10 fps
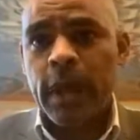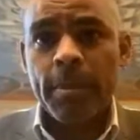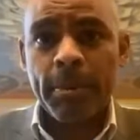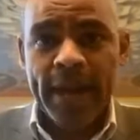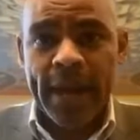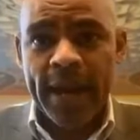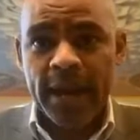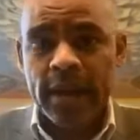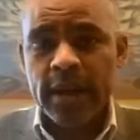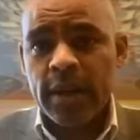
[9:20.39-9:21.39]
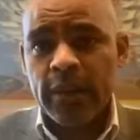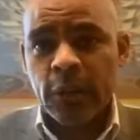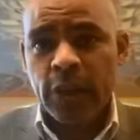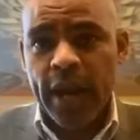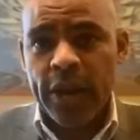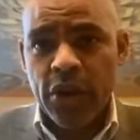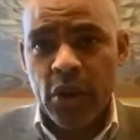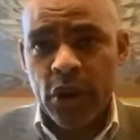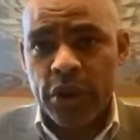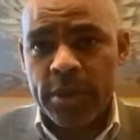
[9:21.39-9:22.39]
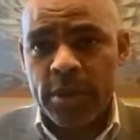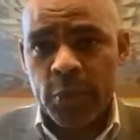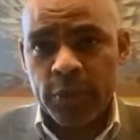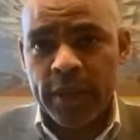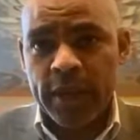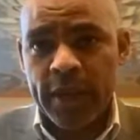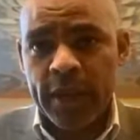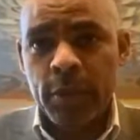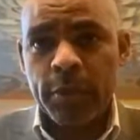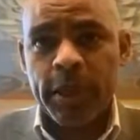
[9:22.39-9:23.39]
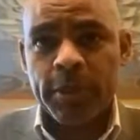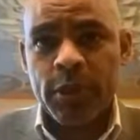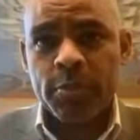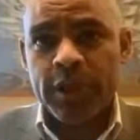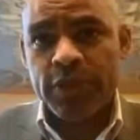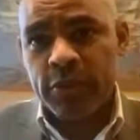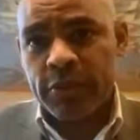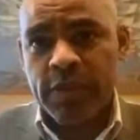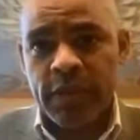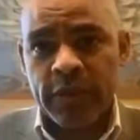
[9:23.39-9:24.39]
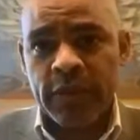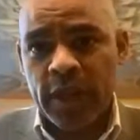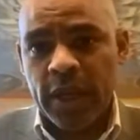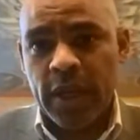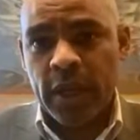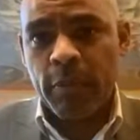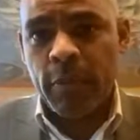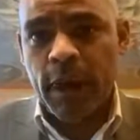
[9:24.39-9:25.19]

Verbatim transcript: uh, plan for getting their economies moving again will be best placed to receive the uh,